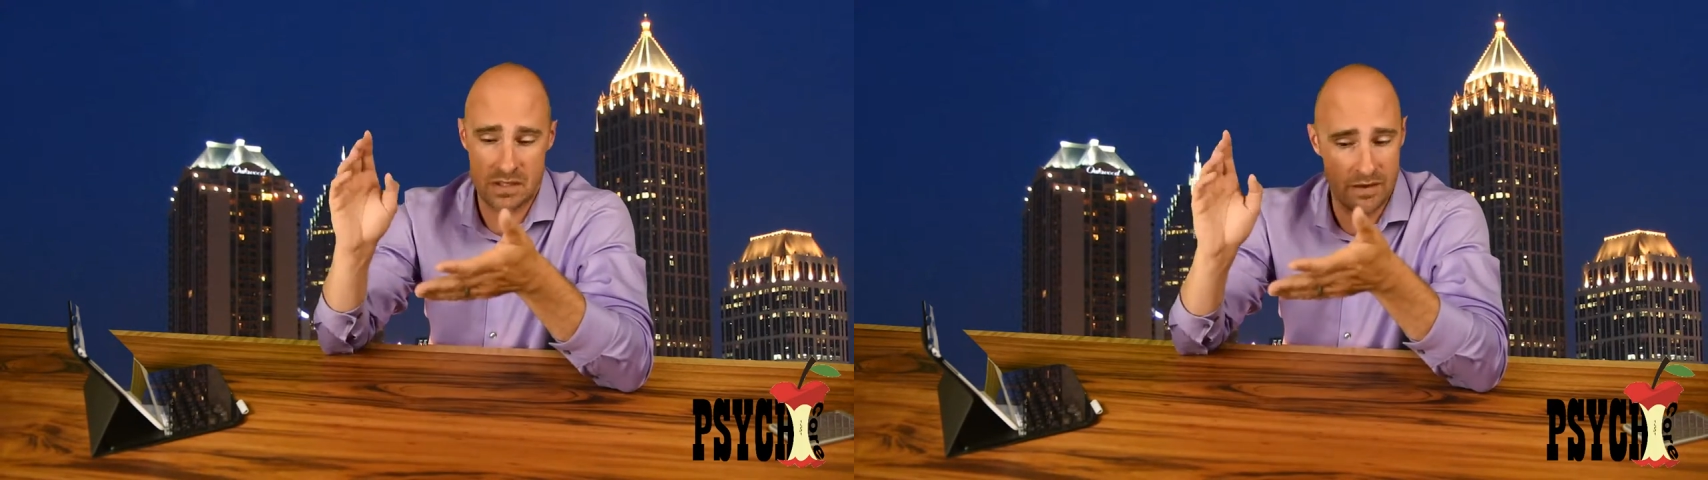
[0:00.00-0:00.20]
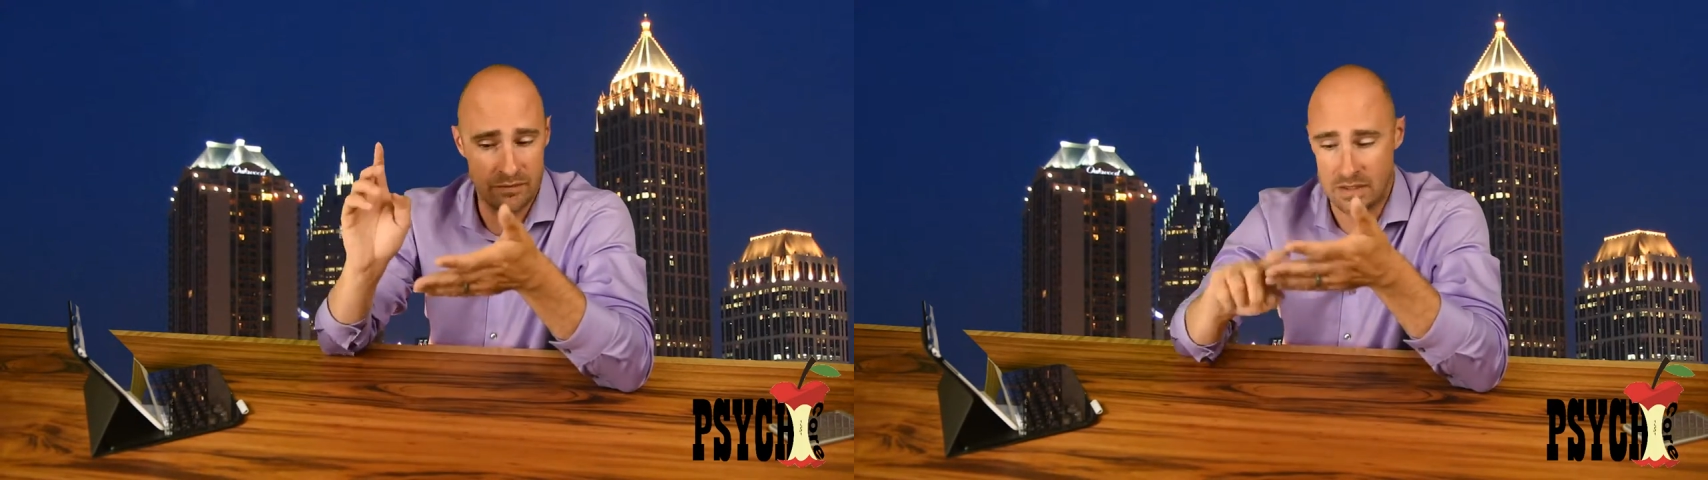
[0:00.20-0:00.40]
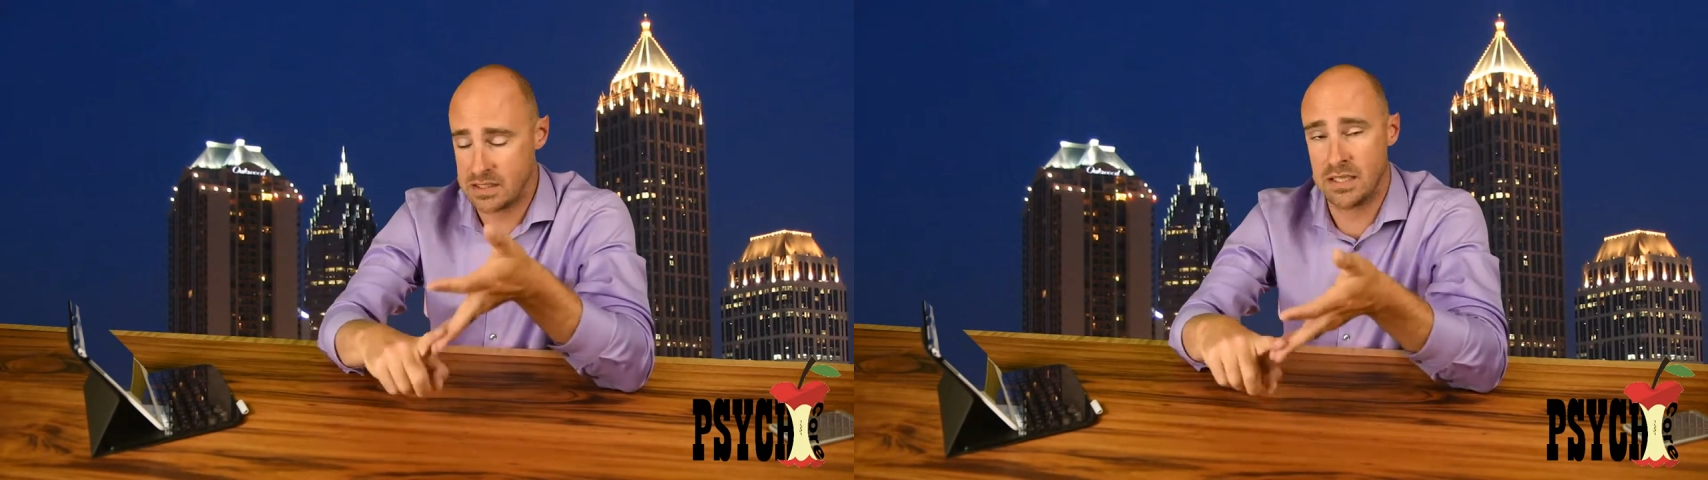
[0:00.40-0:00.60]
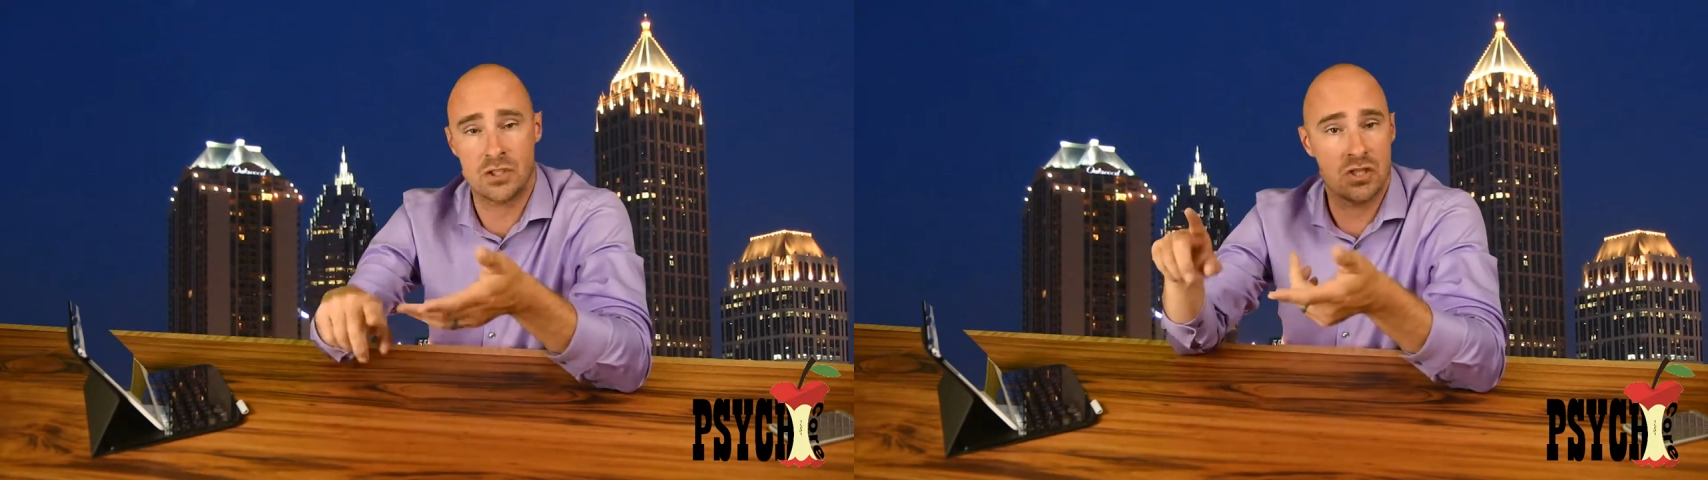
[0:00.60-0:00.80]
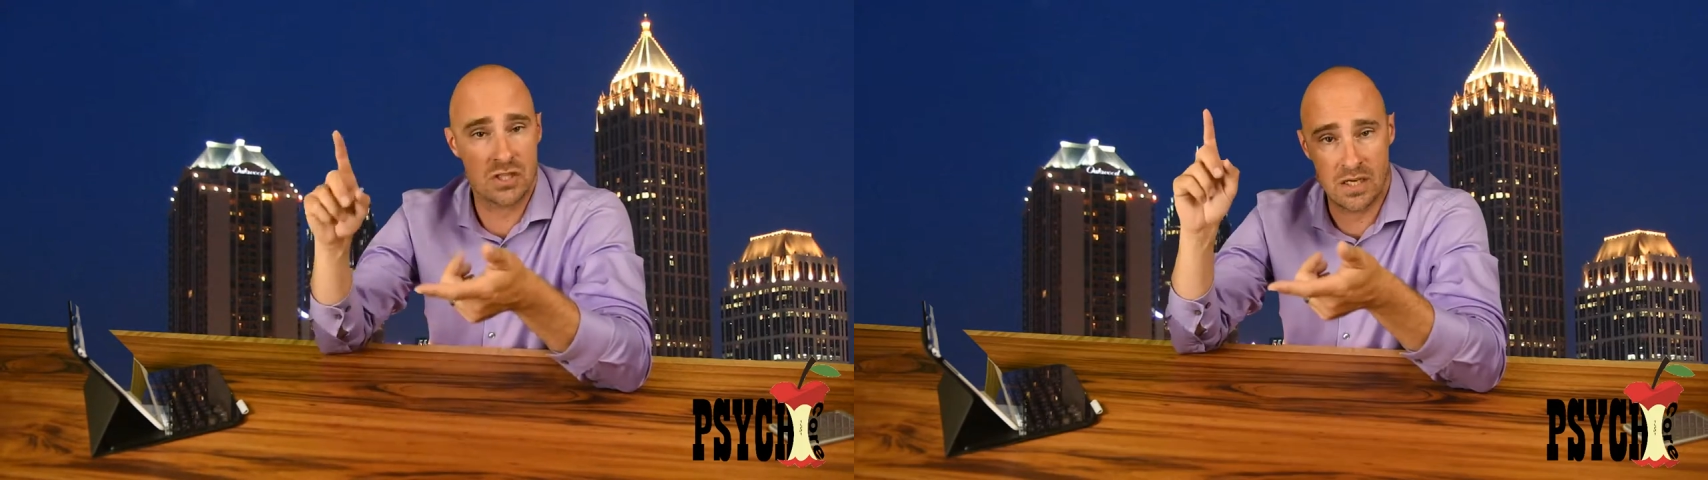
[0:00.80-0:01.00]
stuff, the
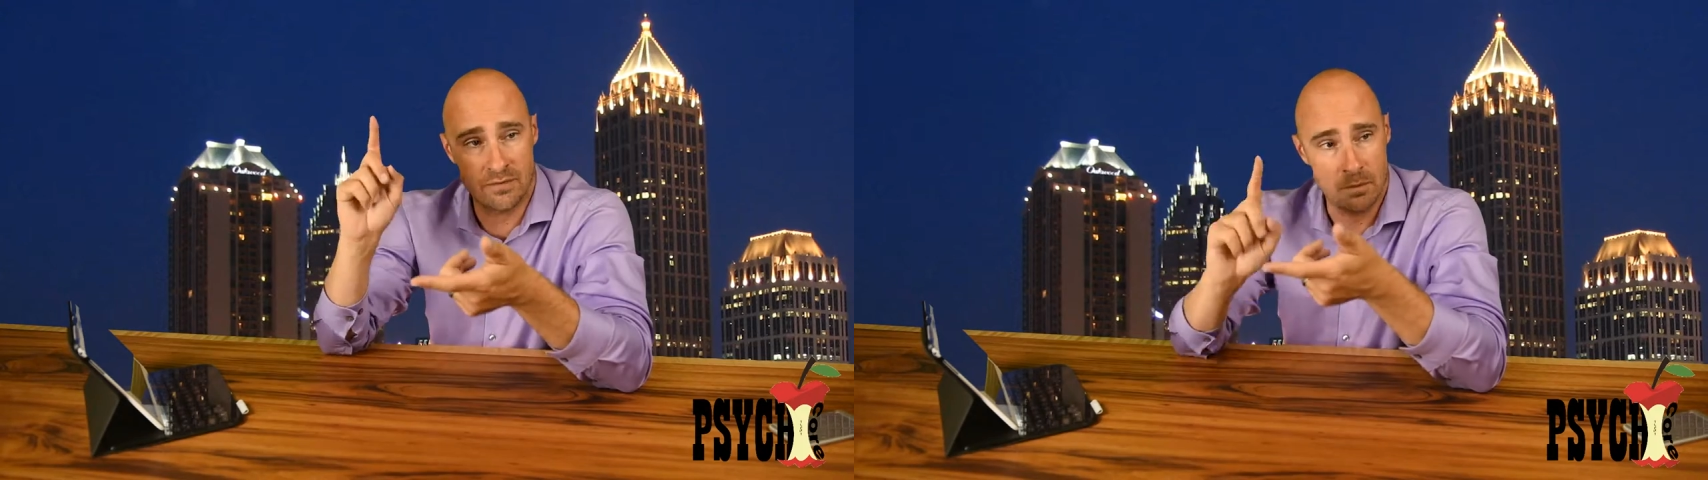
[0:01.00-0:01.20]
extinction stuff,